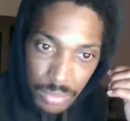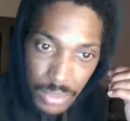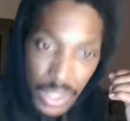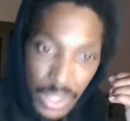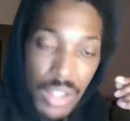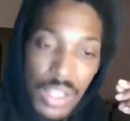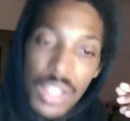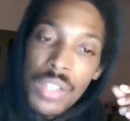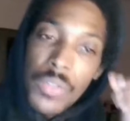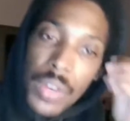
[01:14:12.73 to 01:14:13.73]
He lost
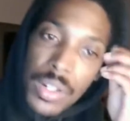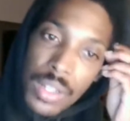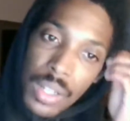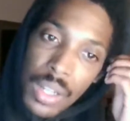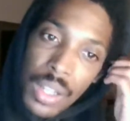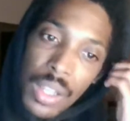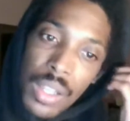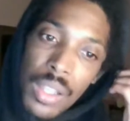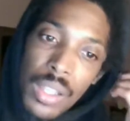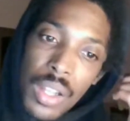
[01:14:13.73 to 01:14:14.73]
to his first.
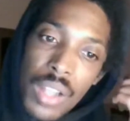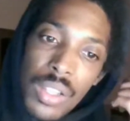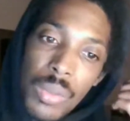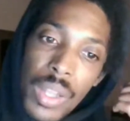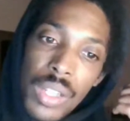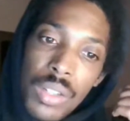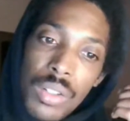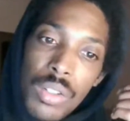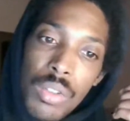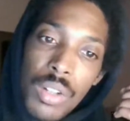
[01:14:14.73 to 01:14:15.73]
He lost to Randy
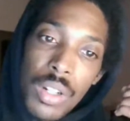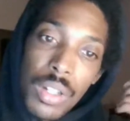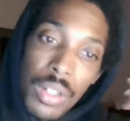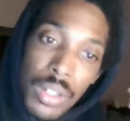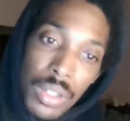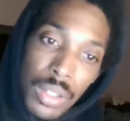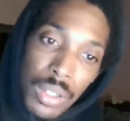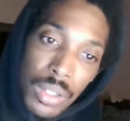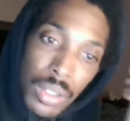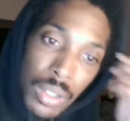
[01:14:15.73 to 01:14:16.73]
Couture.
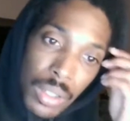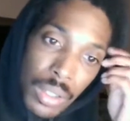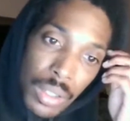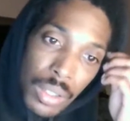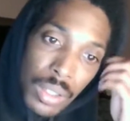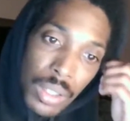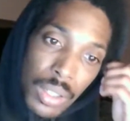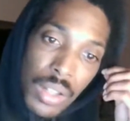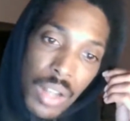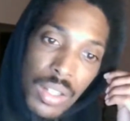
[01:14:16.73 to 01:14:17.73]

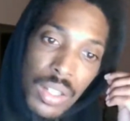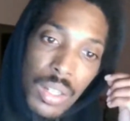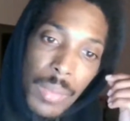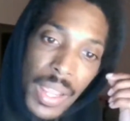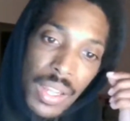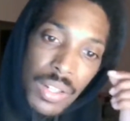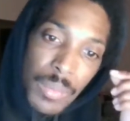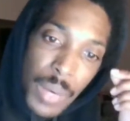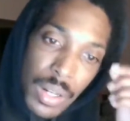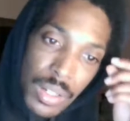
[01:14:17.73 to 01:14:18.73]
He's lost to some
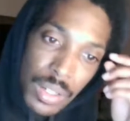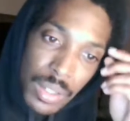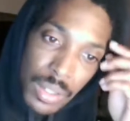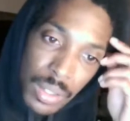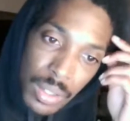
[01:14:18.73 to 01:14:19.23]
Asian person.